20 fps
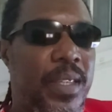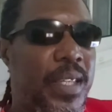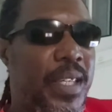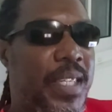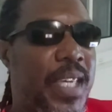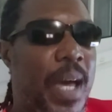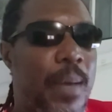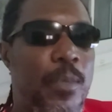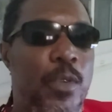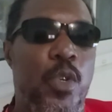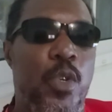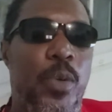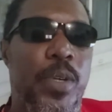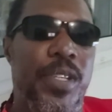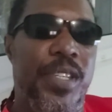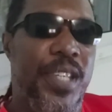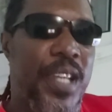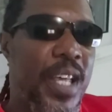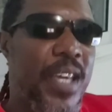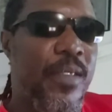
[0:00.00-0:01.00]
This happened
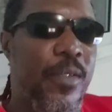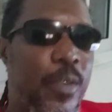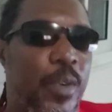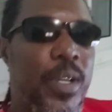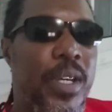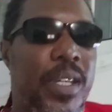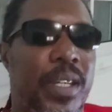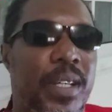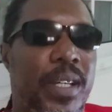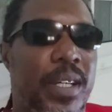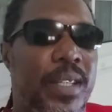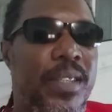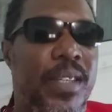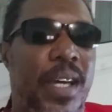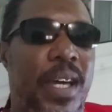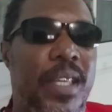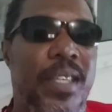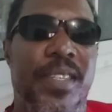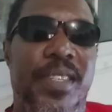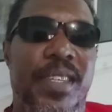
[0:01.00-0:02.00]
during slavery.
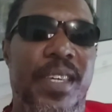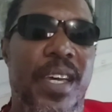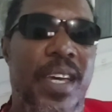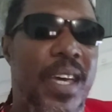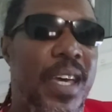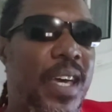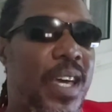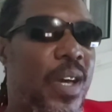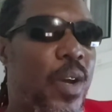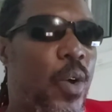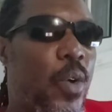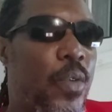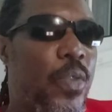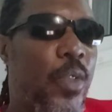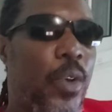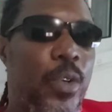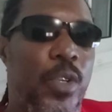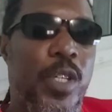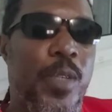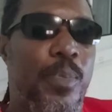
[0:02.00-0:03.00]
It's
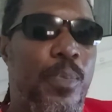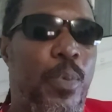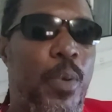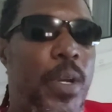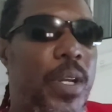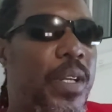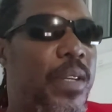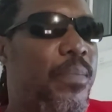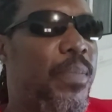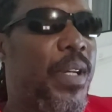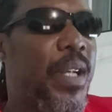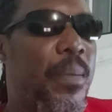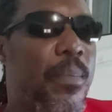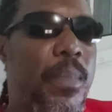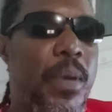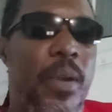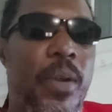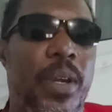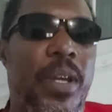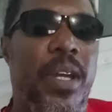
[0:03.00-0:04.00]
not just Britain, but
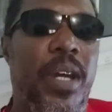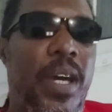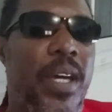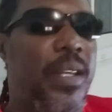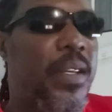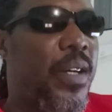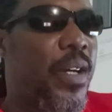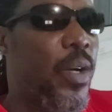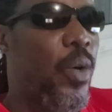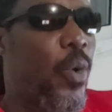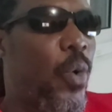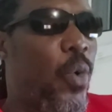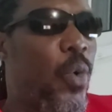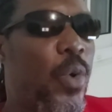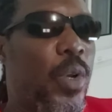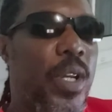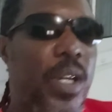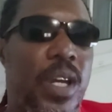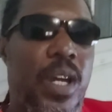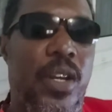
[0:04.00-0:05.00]
America and
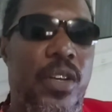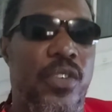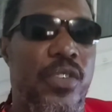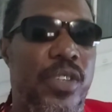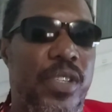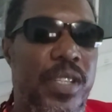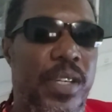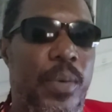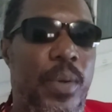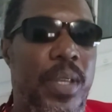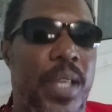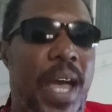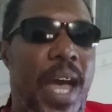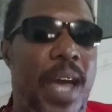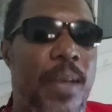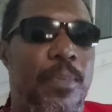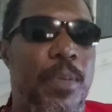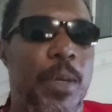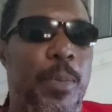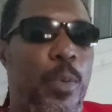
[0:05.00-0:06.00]
all the countries that
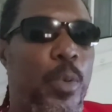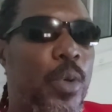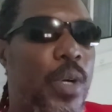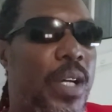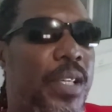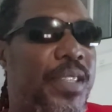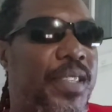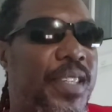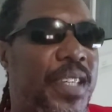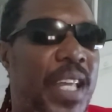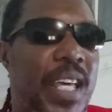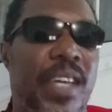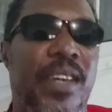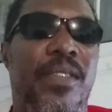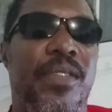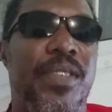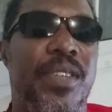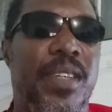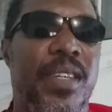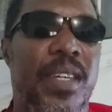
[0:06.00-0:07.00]
had people as
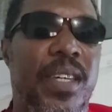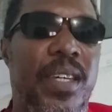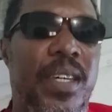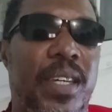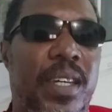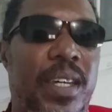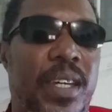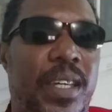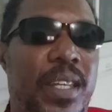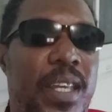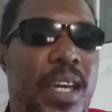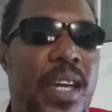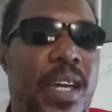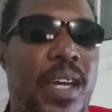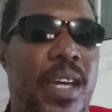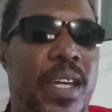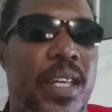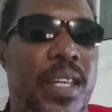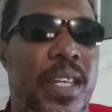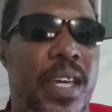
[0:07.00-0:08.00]
slaves in
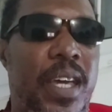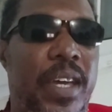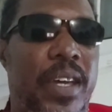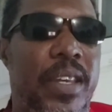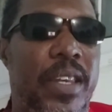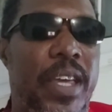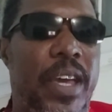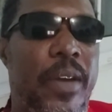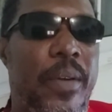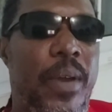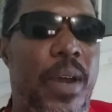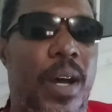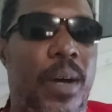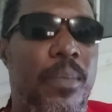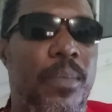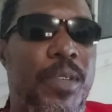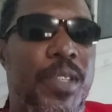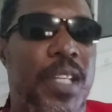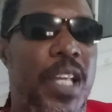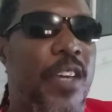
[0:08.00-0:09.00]
their
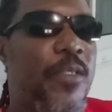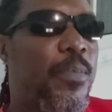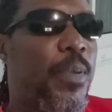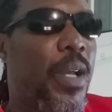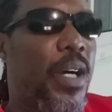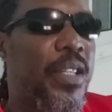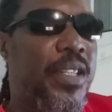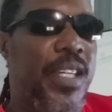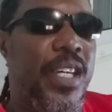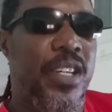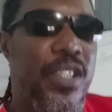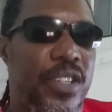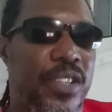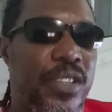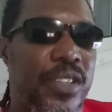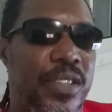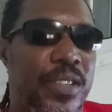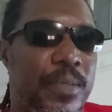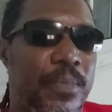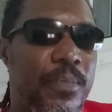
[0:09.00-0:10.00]
slave
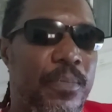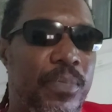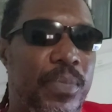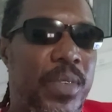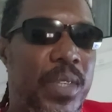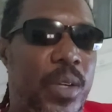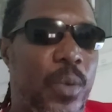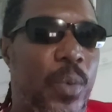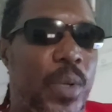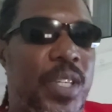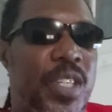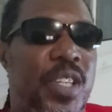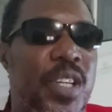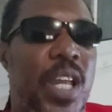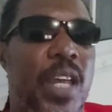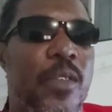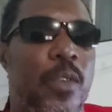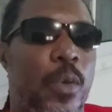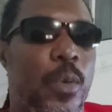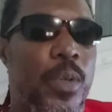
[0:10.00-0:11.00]
plantations. When
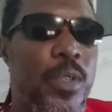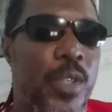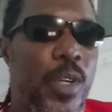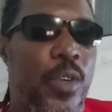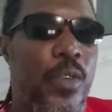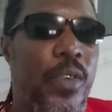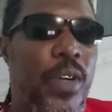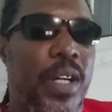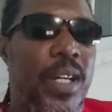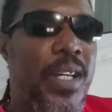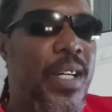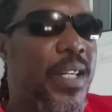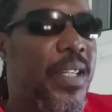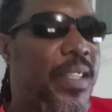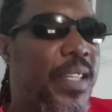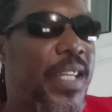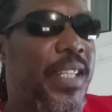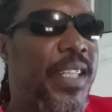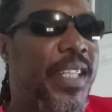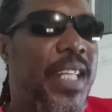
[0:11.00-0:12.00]
slavery was over,
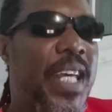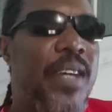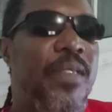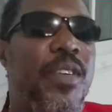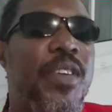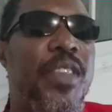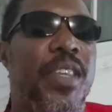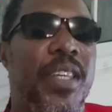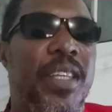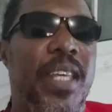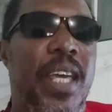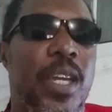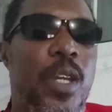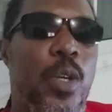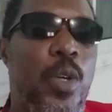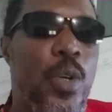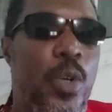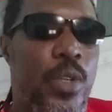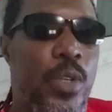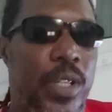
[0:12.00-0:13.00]
they did everything they
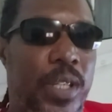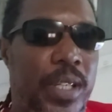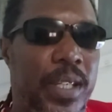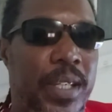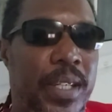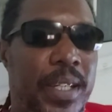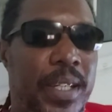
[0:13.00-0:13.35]
could